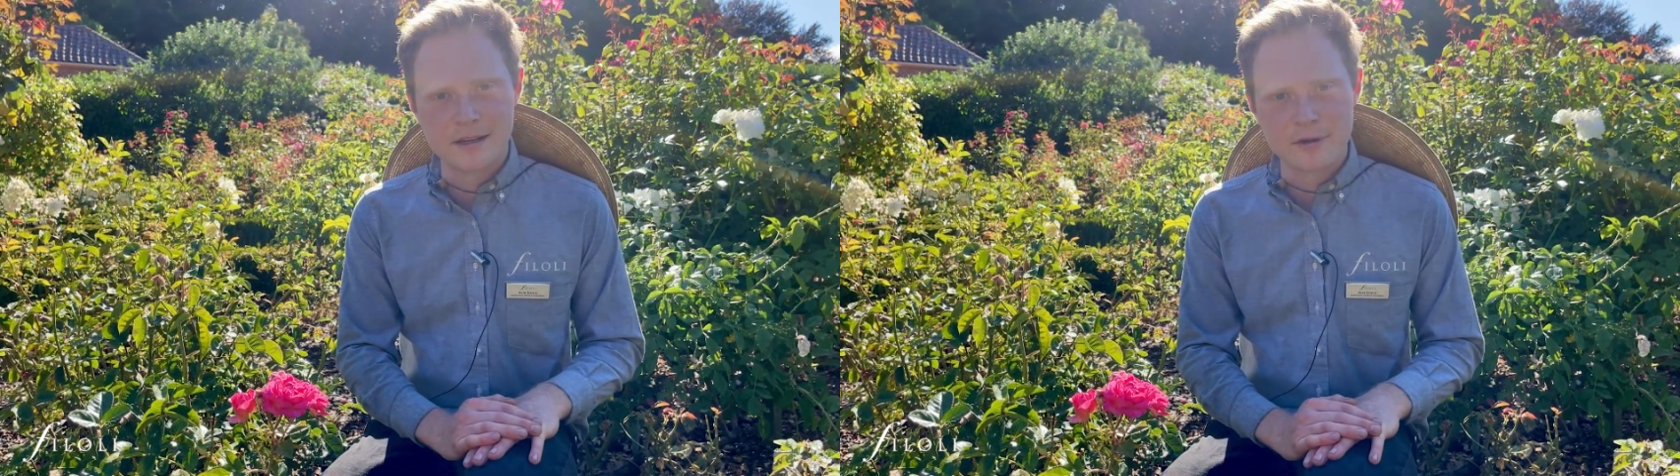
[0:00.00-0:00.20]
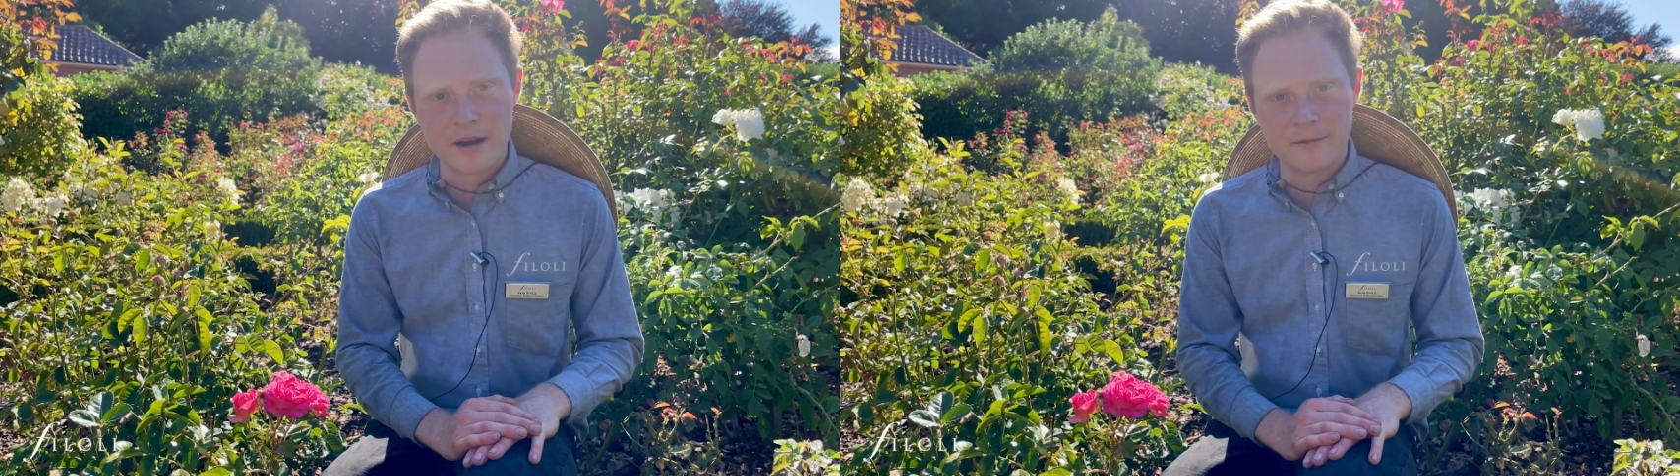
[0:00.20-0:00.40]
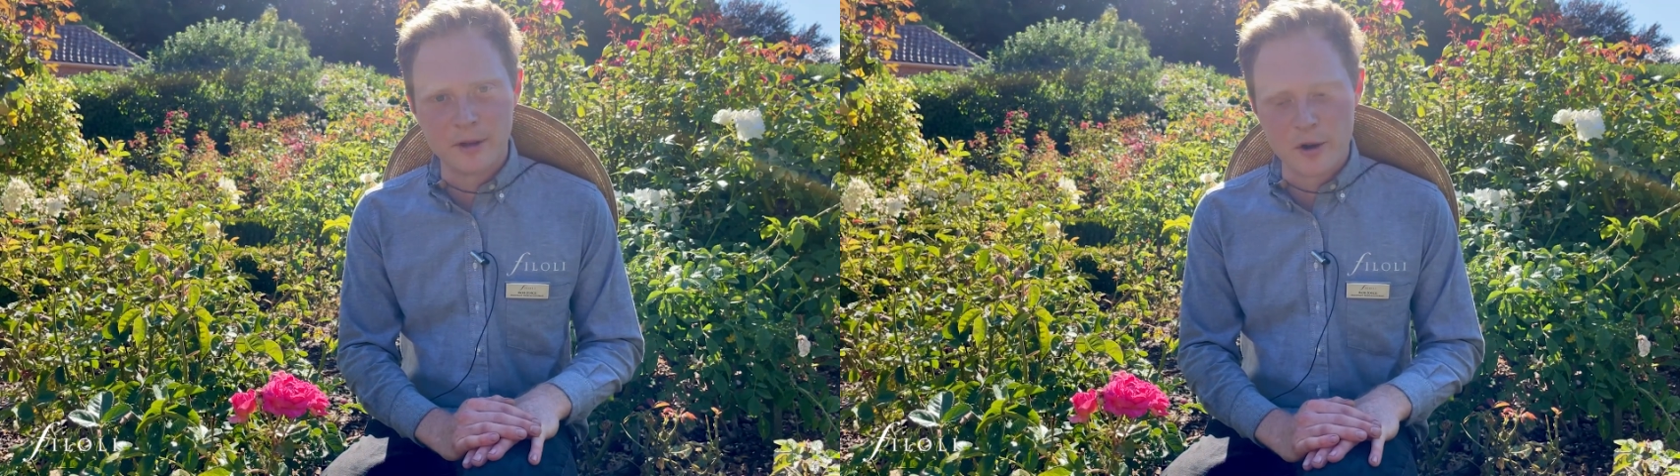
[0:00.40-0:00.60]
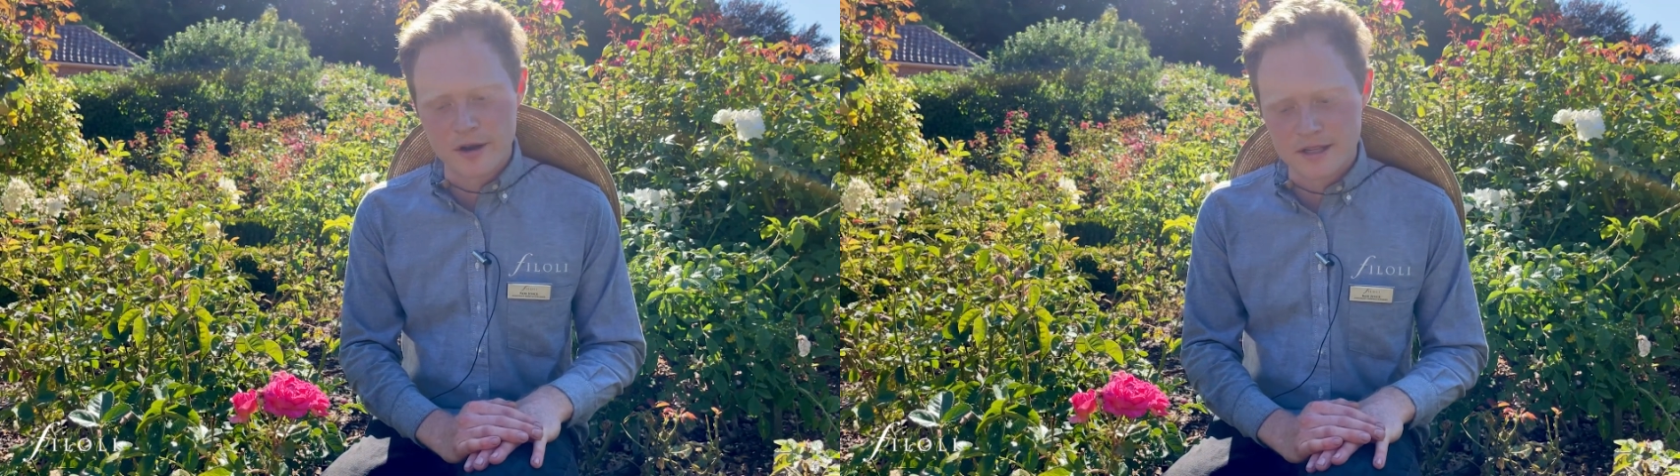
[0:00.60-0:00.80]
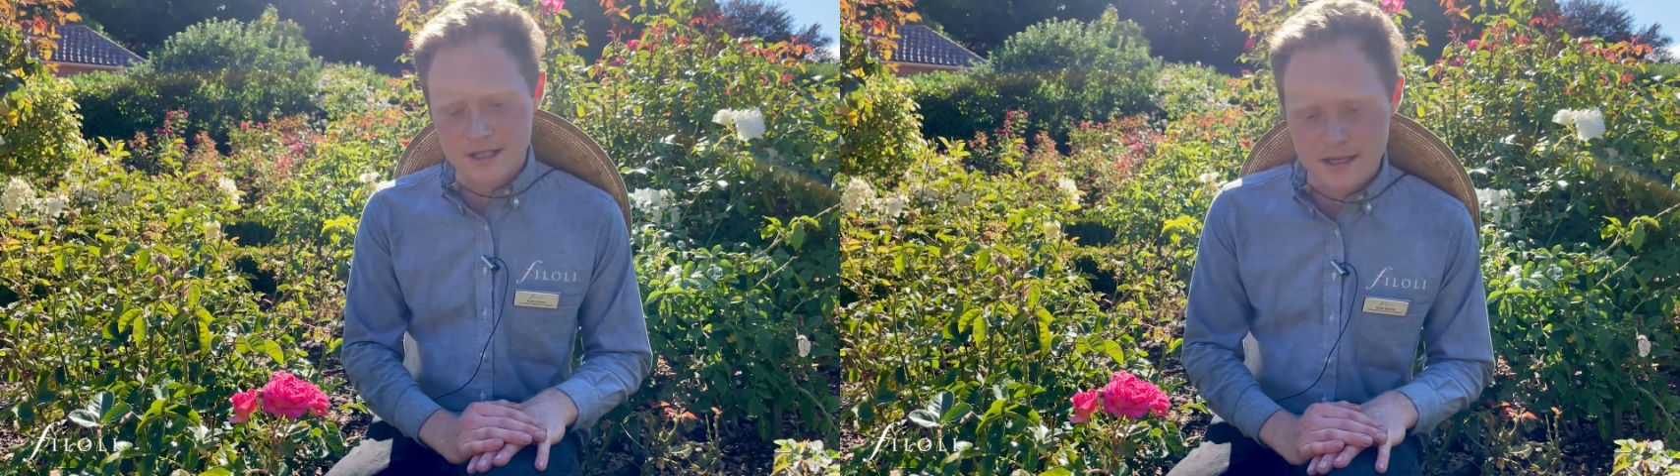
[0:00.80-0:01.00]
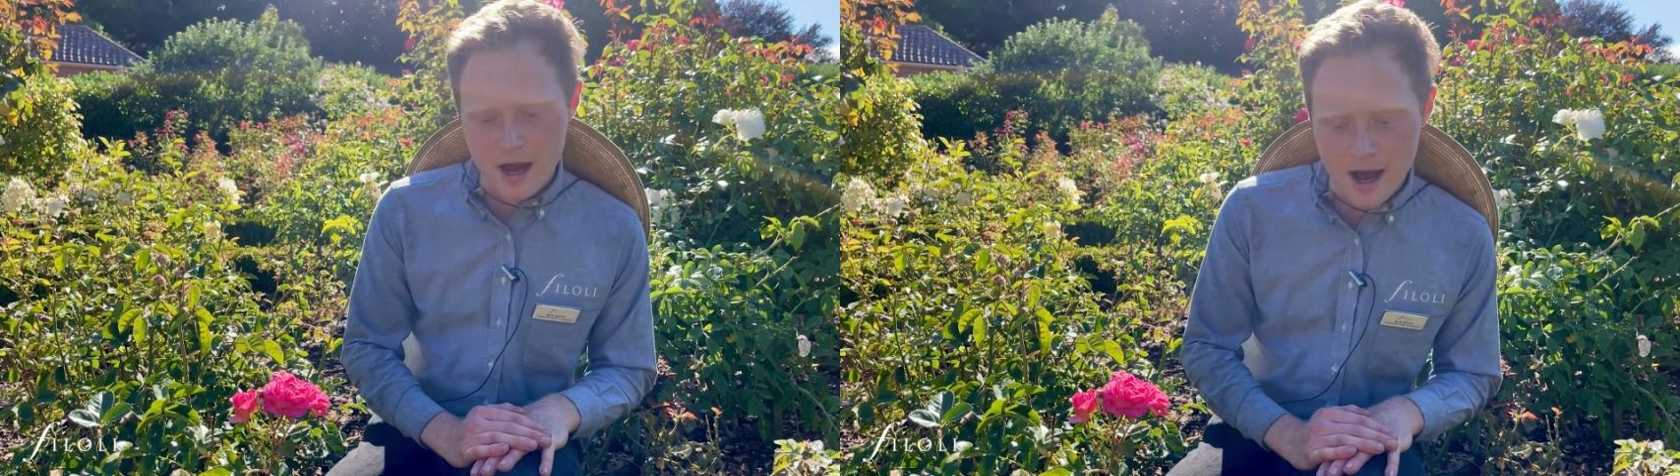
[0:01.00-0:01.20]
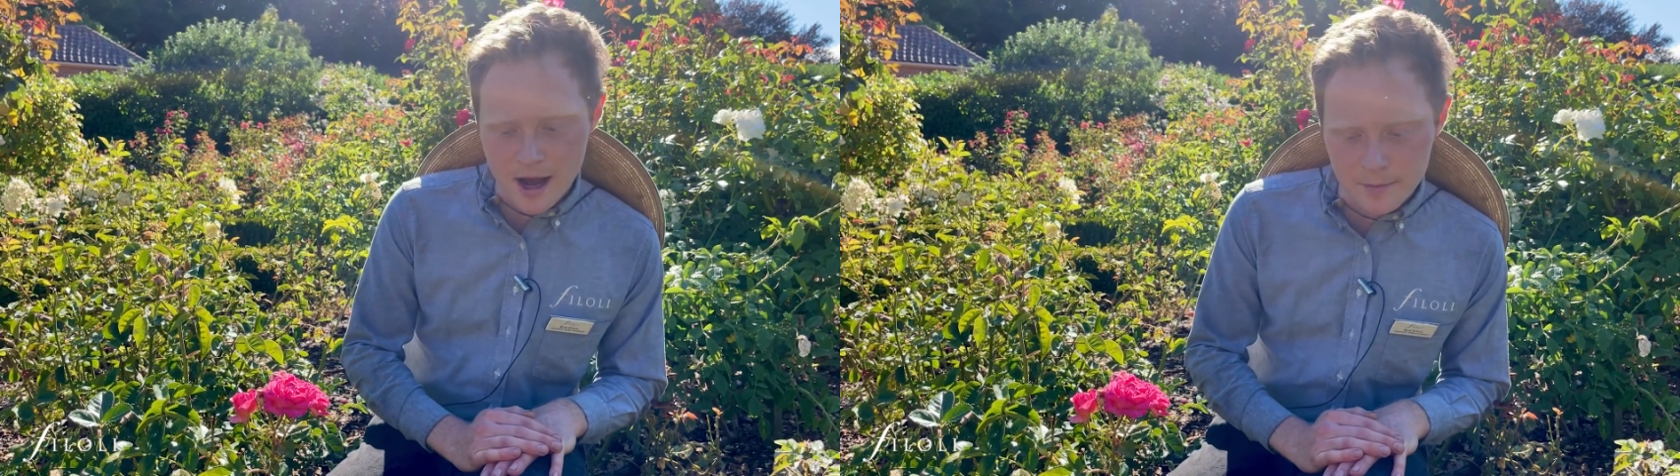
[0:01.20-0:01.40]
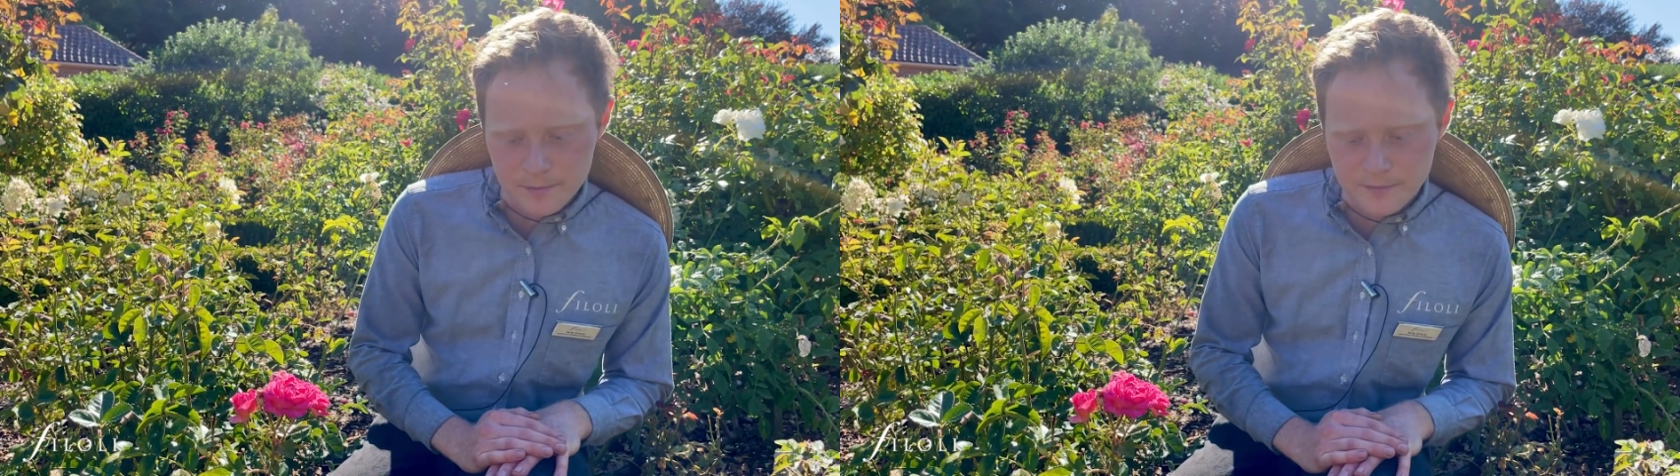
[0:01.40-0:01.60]
Grandifloras,
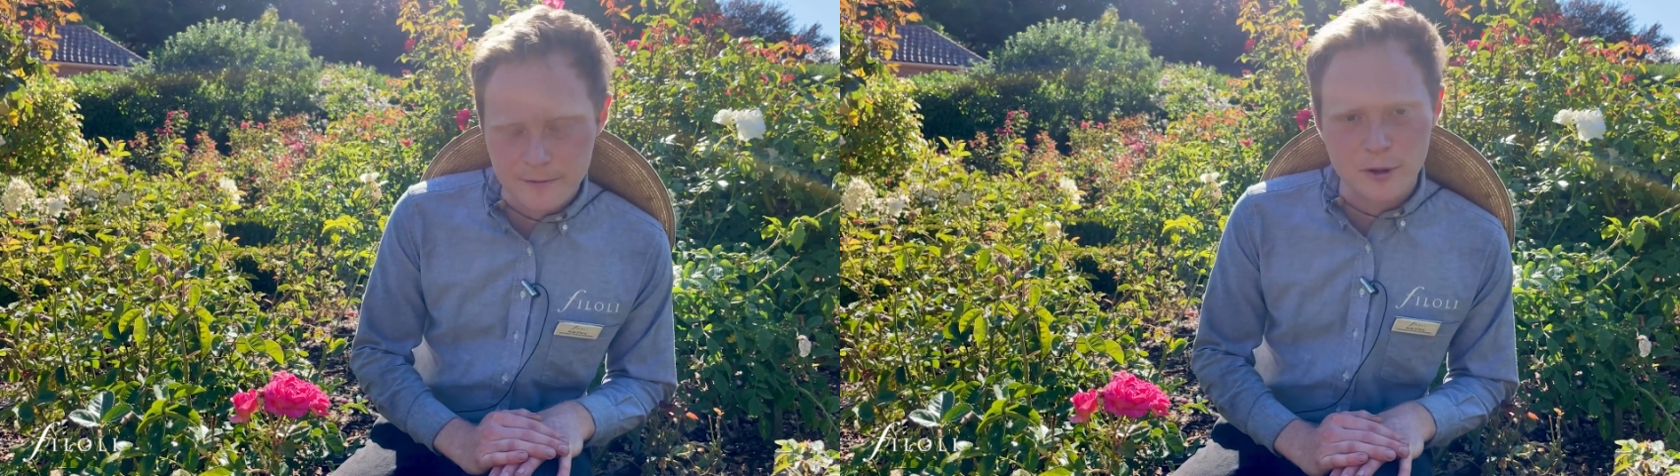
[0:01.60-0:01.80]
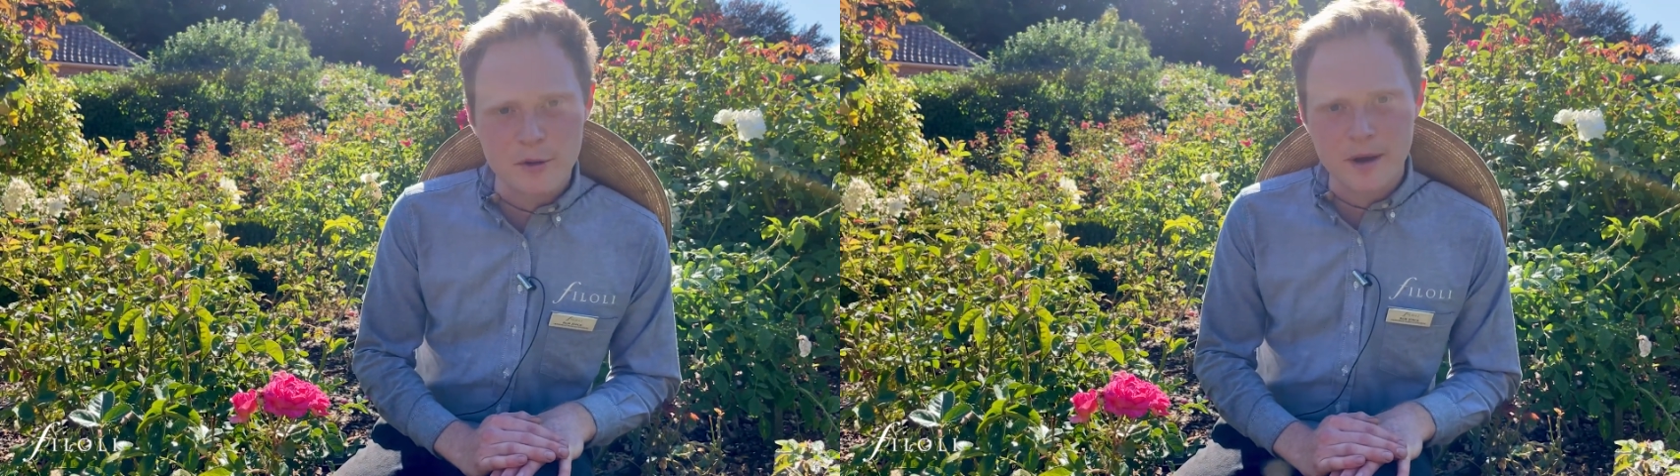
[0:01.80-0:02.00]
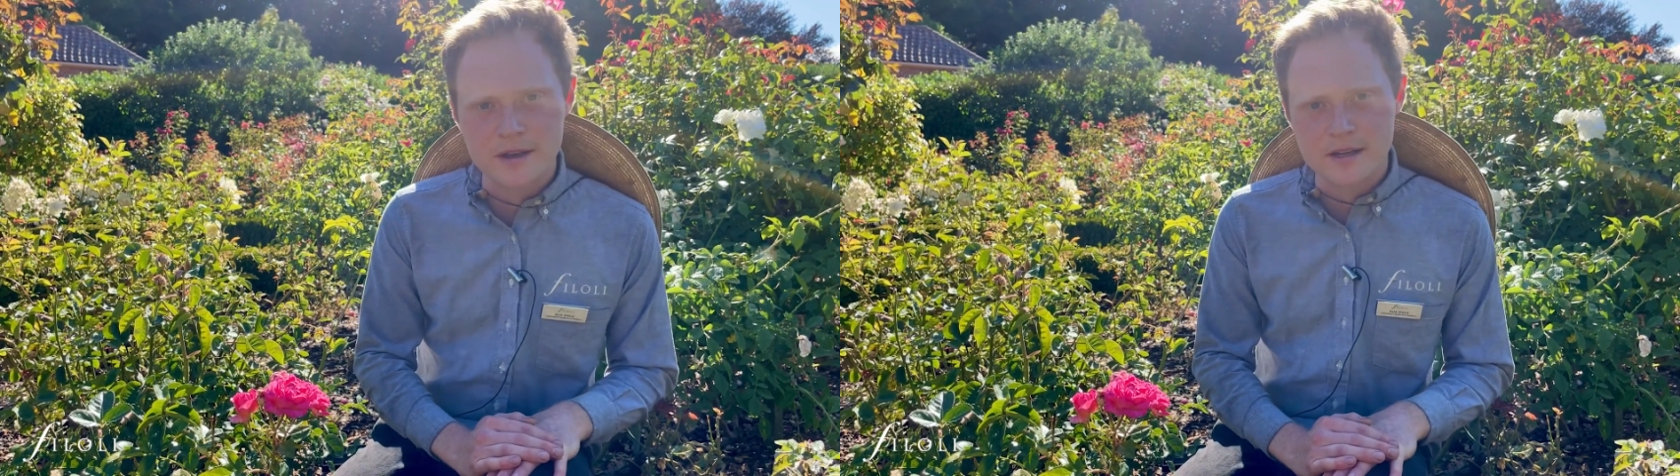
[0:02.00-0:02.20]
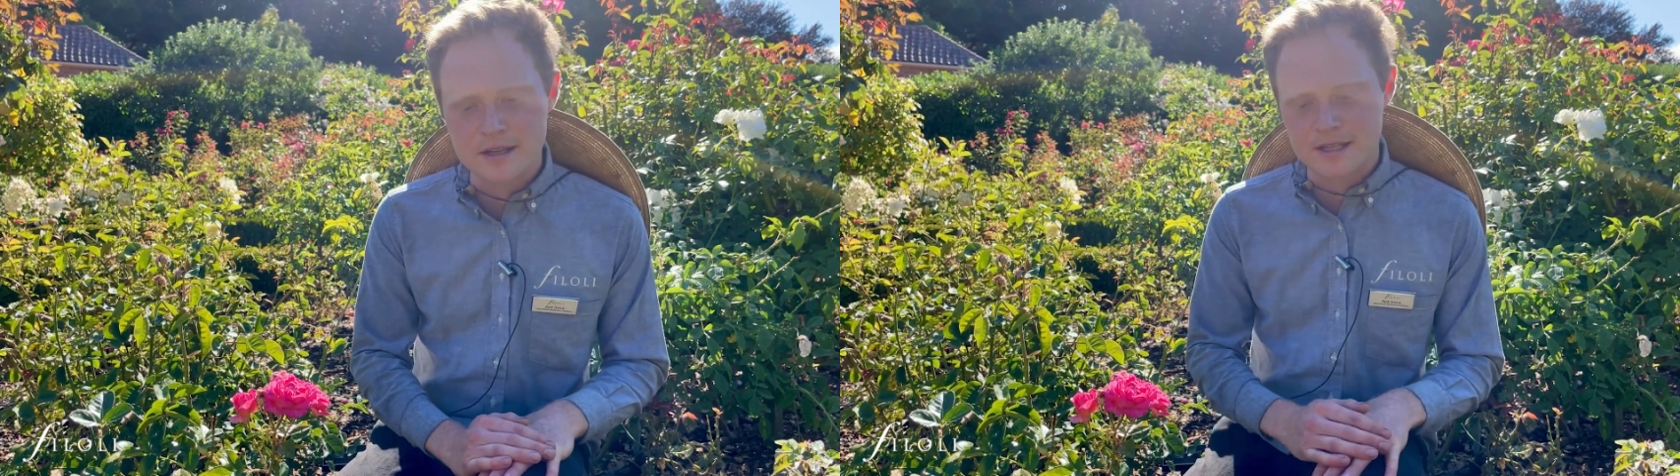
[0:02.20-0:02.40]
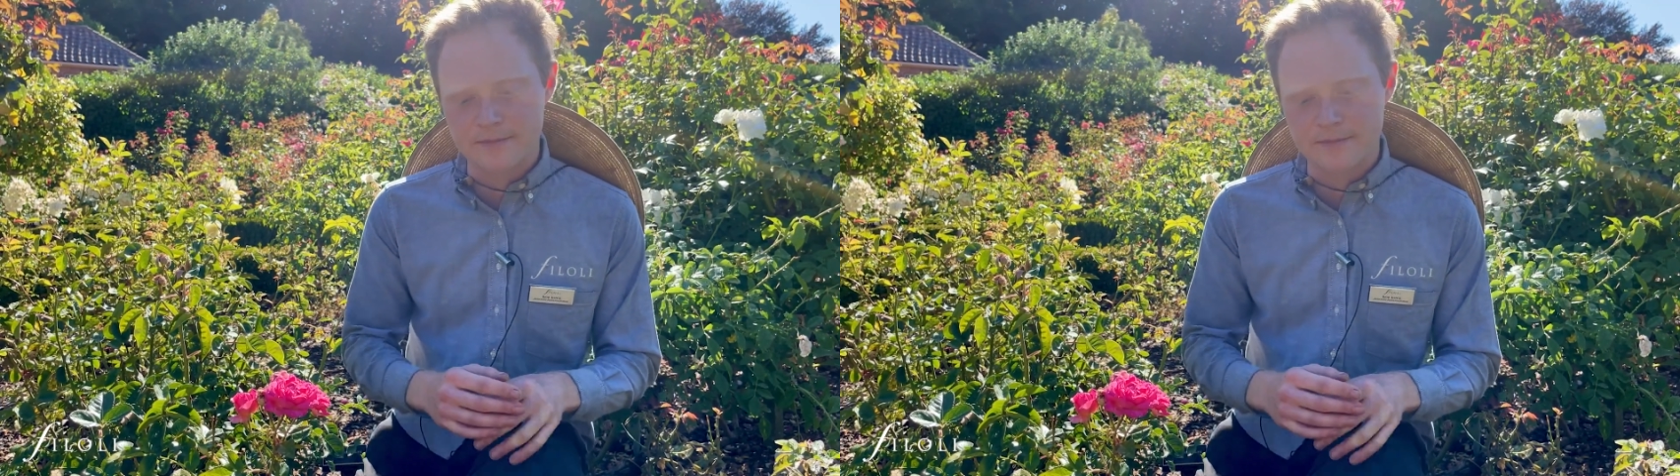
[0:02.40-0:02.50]
the Flora Bunders,